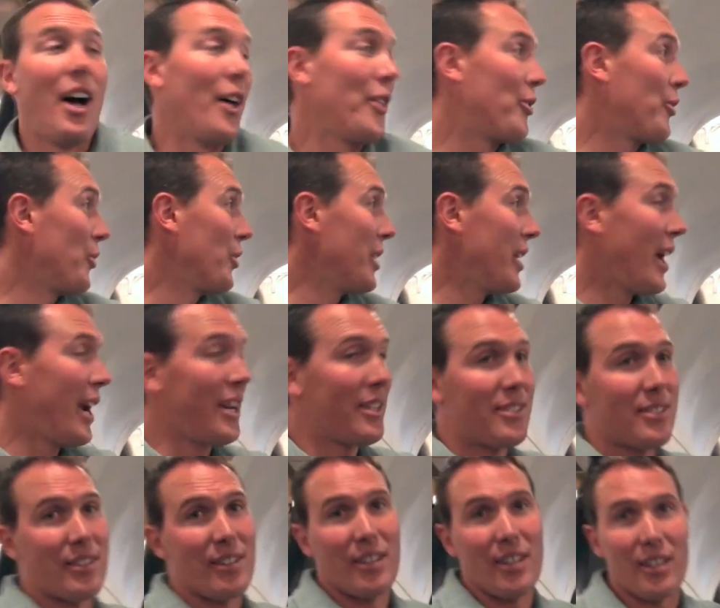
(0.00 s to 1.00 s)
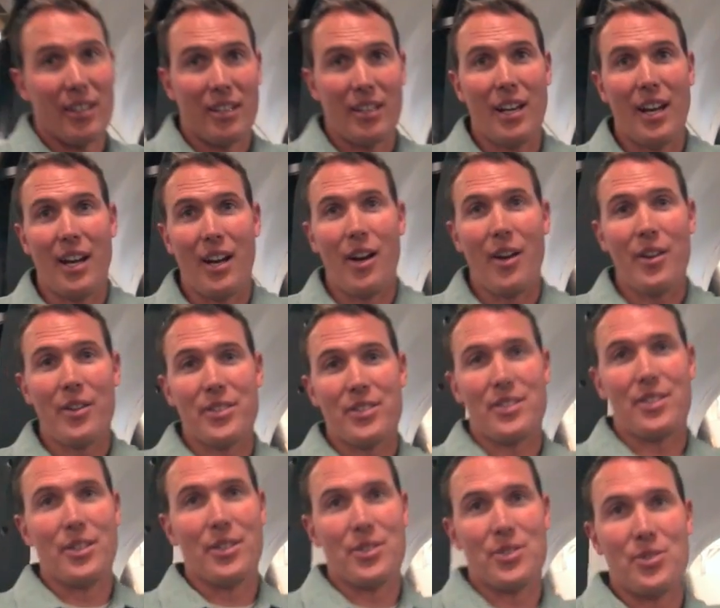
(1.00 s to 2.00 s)
uh, three eighths thick, yeah. All the
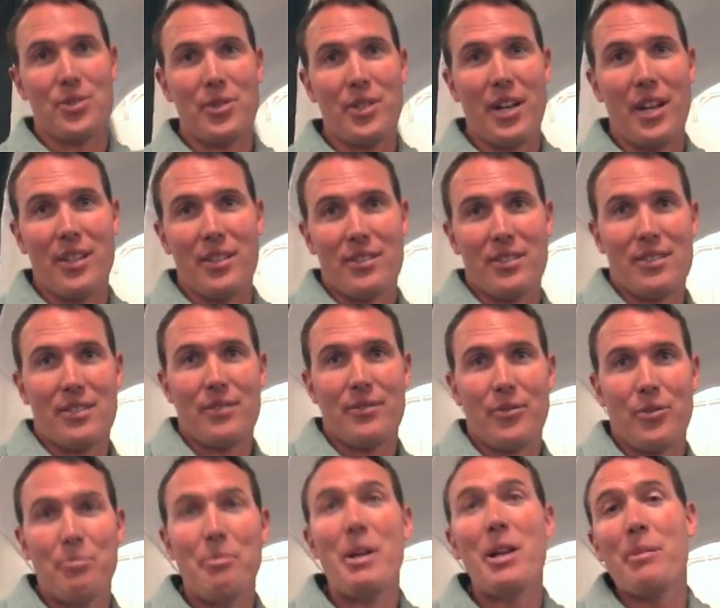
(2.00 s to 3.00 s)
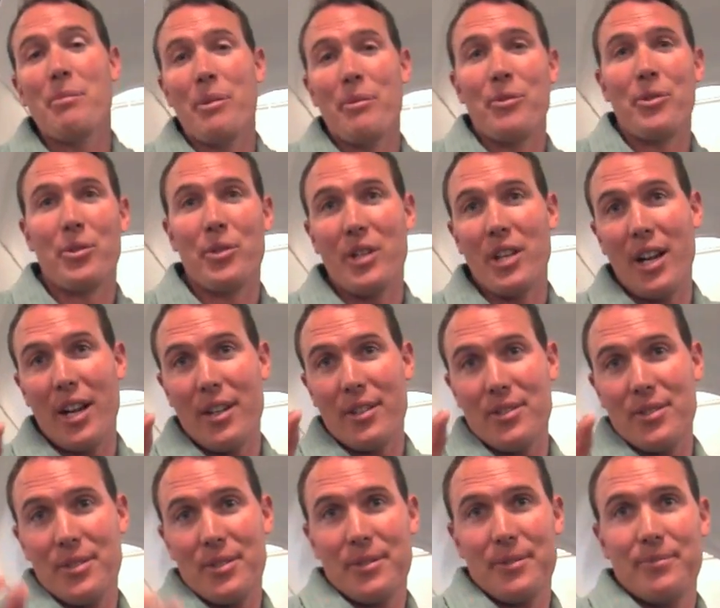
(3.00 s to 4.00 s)
steel's three eighths. Minimum three
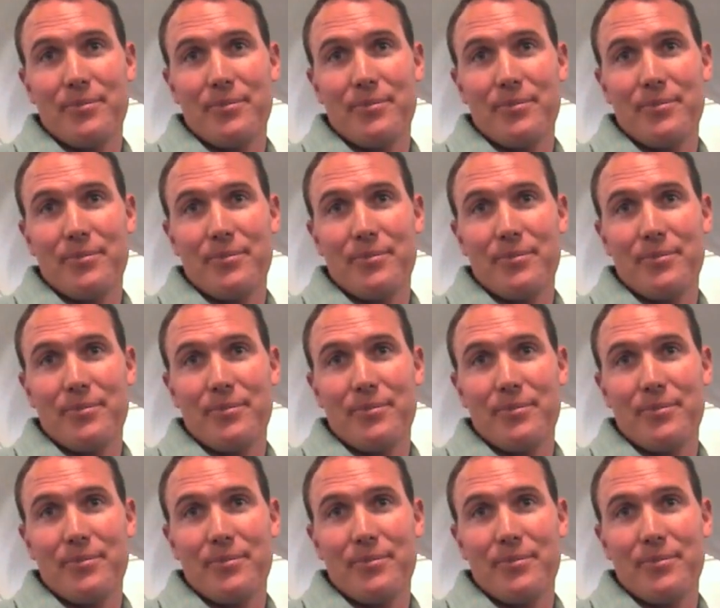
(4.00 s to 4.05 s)
eighths.